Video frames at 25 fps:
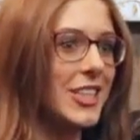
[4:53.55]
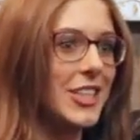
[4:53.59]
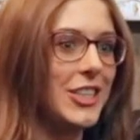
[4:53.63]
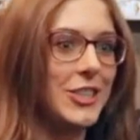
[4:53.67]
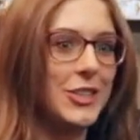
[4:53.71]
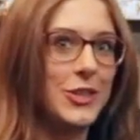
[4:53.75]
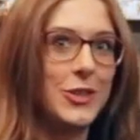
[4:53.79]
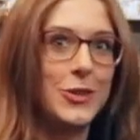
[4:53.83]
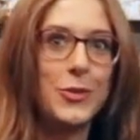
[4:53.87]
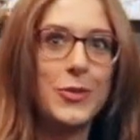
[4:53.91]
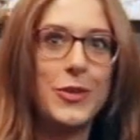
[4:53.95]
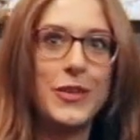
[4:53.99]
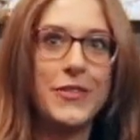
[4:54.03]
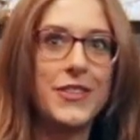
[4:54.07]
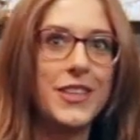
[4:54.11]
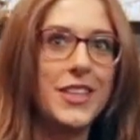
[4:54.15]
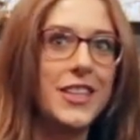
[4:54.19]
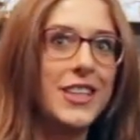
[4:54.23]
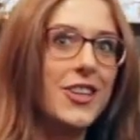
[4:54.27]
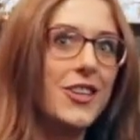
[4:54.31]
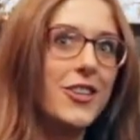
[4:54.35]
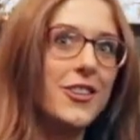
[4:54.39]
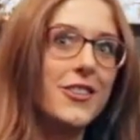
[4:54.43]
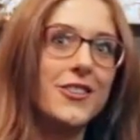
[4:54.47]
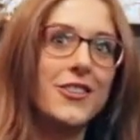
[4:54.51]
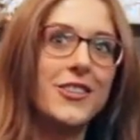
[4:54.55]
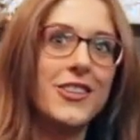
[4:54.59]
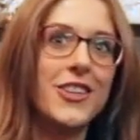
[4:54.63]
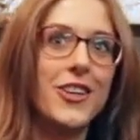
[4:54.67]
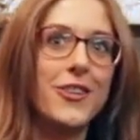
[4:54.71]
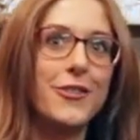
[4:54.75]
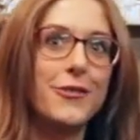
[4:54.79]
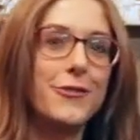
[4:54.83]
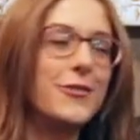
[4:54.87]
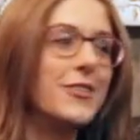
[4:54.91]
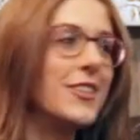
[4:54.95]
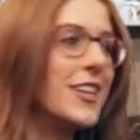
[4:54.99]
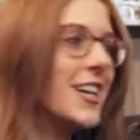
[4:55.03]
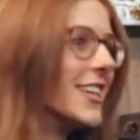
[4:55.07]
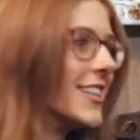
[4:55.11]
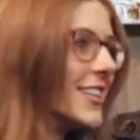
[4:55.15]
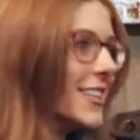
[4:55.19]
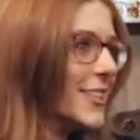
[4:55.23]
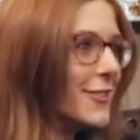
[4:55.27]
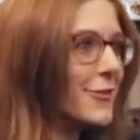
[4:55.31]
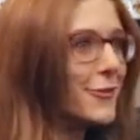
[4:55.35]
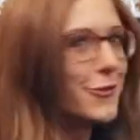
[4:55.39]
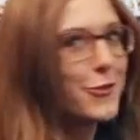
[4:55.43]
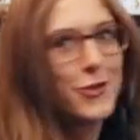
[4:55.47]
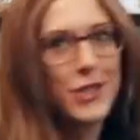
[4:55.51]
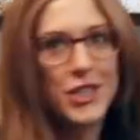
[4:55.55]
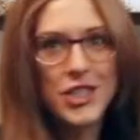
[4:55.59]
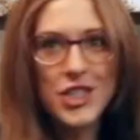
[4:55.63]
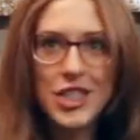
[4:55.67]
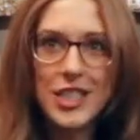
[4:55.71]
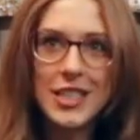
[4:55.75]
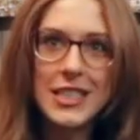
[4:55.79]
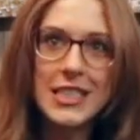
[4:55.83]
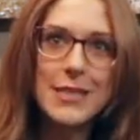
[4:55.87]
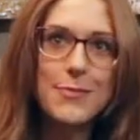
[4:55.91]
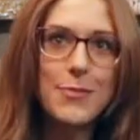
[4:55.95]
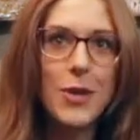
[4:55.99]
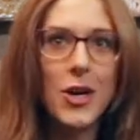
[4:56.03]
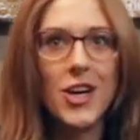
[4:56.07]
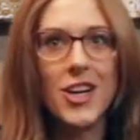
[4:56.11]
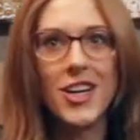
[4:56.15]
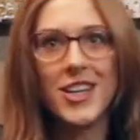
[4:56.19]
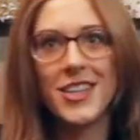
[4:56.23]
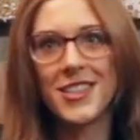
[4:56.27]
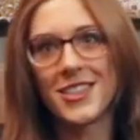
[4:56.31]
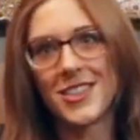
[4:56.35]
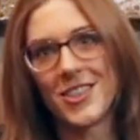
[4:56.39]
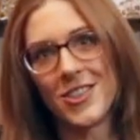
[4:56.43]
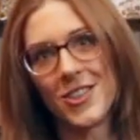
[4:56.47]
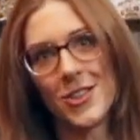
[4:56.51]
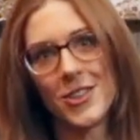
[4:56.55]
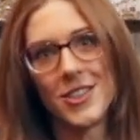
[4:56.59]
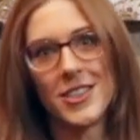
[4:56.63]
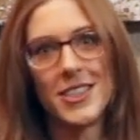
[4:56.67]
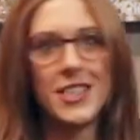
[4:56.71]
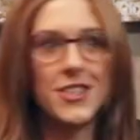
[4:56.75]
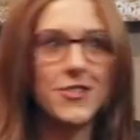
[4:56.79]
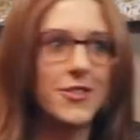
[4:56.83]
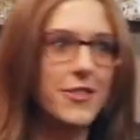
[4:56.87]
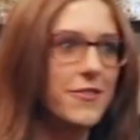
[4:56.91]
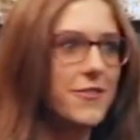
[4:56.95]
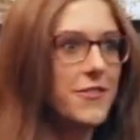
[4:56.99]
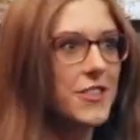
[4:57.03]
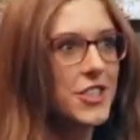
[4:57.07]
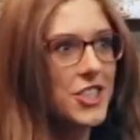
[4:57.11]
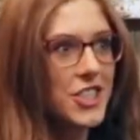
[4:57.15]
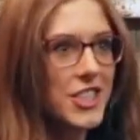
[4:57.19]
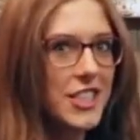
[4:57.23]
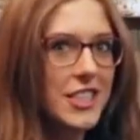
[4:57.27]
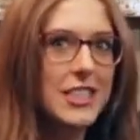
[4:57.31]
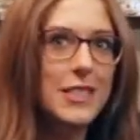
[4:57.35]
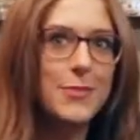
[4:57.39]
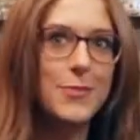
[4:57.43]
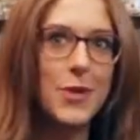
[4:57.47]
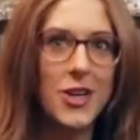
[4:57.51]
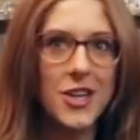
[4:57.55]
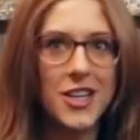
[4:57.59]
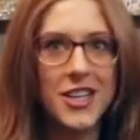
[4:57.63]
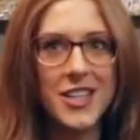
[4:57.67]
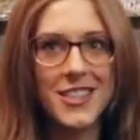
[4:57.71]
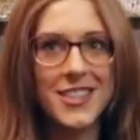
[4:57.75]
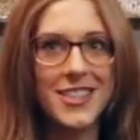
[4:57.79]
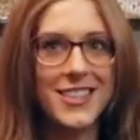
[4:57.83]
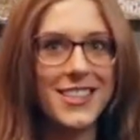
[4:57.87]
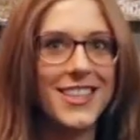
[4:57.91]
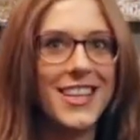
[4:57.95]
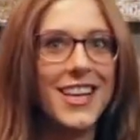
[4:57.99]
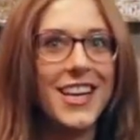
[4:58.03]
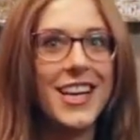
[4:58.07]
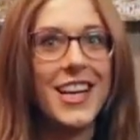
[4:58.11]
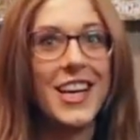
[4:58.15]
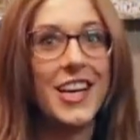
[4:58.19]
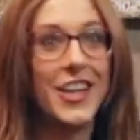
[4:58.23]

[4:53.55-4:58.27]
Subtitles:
you know, we've got our fly-in fishing spots and our secret fishing spots, and